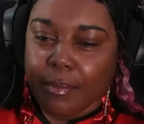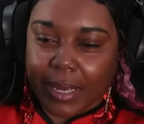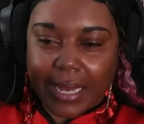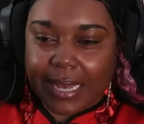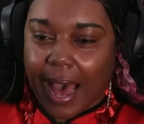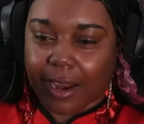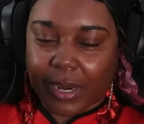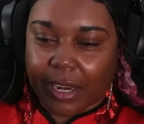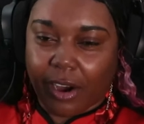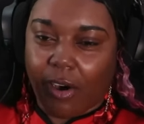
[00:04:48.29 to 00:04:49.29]
because I
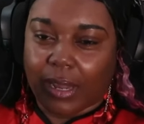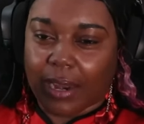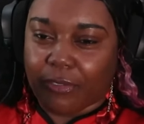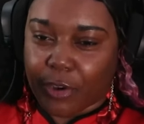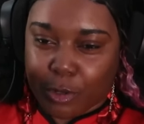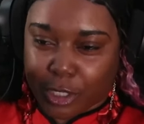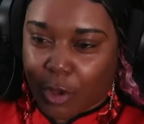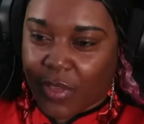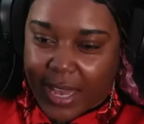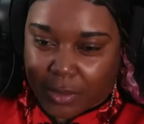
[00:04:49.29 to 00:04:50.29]
don't eat a whole lot of food.
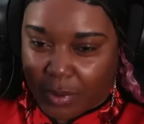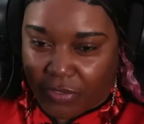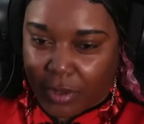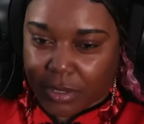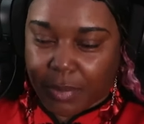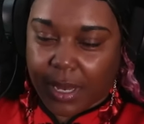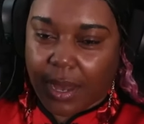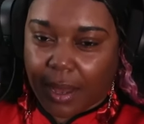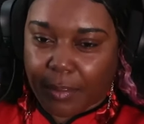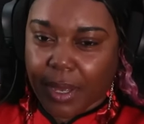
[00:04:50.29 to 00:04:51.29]
So that's what fills me
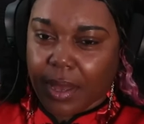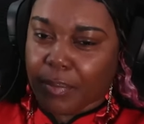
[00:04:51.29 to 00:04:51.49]
up.